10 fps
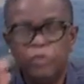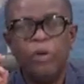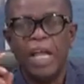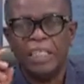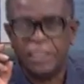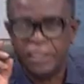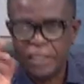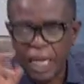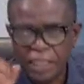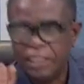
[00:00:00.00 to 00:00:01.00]
to
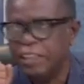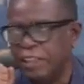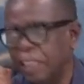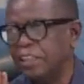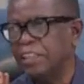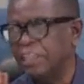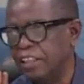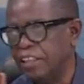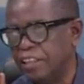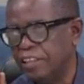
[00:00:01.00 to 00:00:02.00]
exact
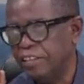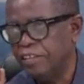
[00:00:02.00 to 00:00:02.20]
justice